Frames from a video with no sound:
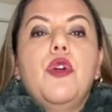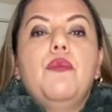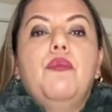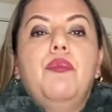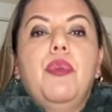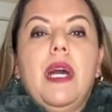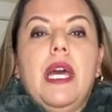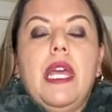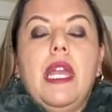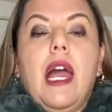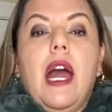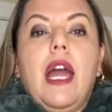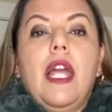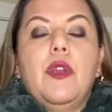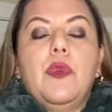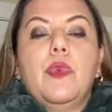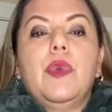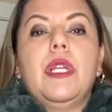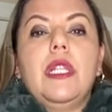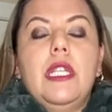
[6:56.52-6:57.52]
but I
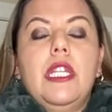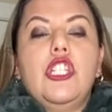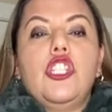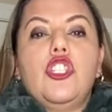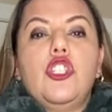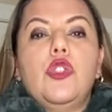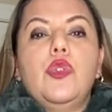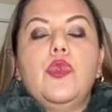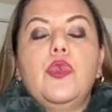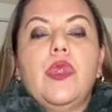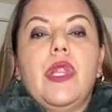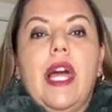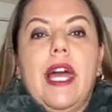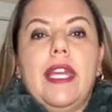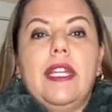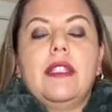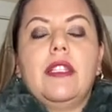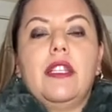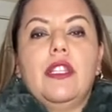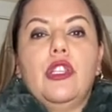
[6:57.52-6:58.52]
really do
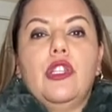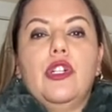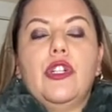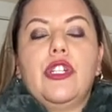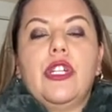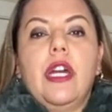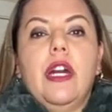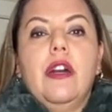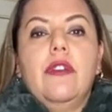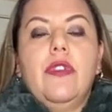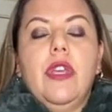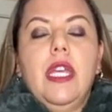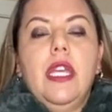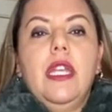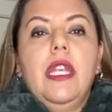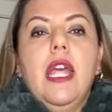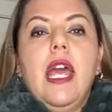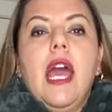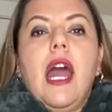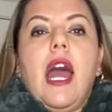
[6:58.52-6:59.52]
like the look of
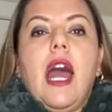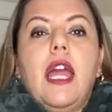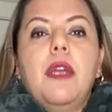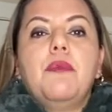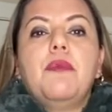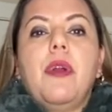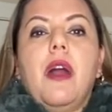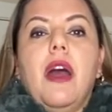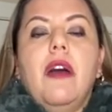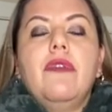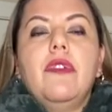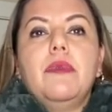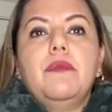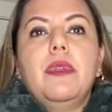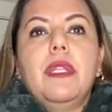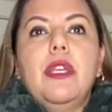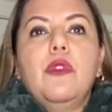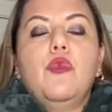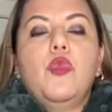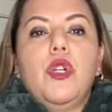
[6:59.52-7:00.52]
it. I
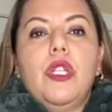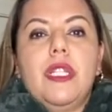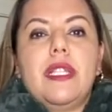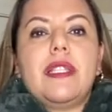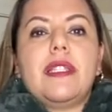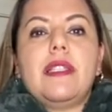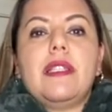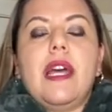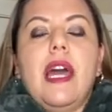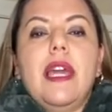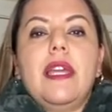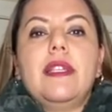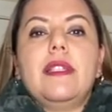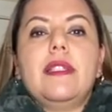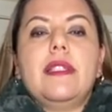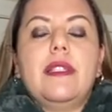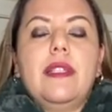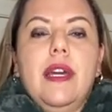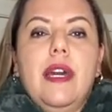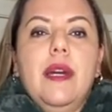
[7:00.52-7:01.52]
probably would have
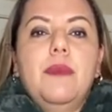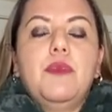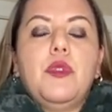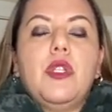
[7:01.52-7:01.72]
sized up